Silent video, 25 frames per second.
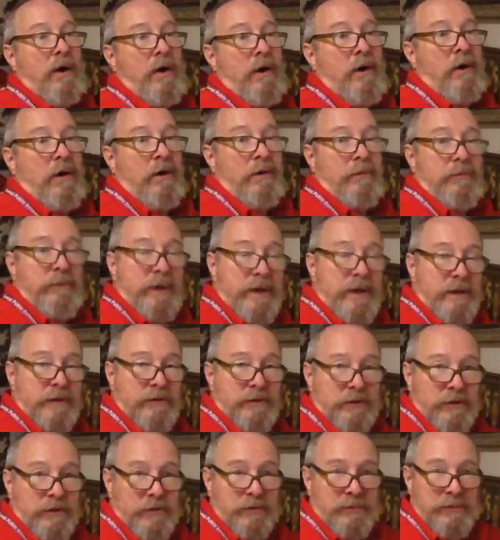our
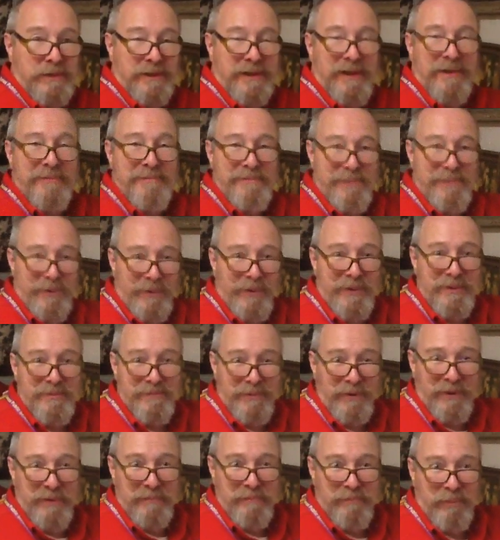ratios become more and
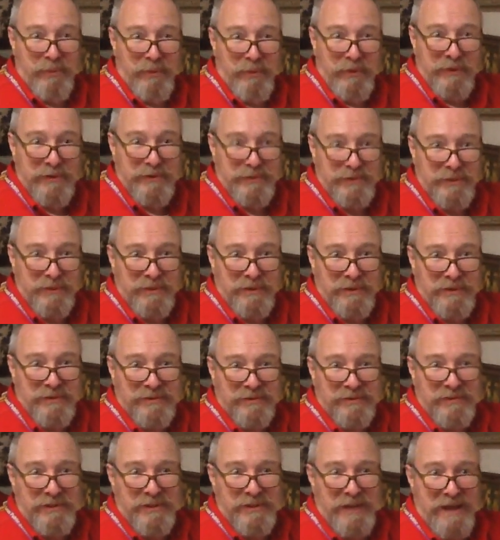more important to
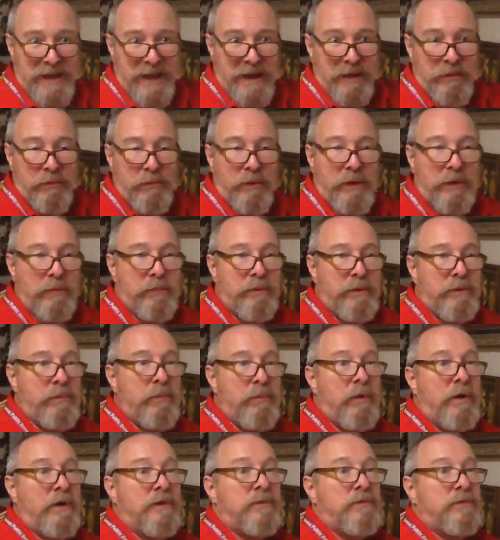us. And when we
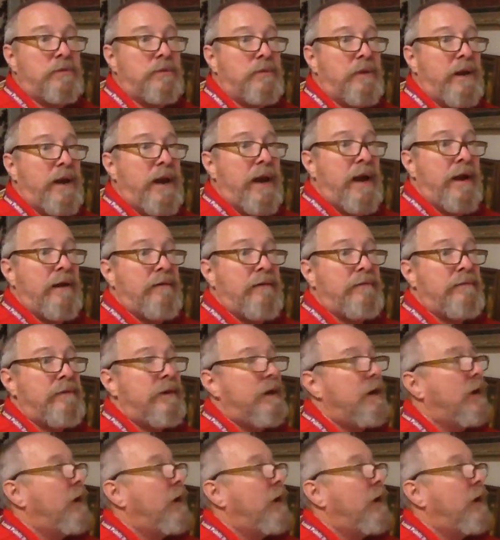want to have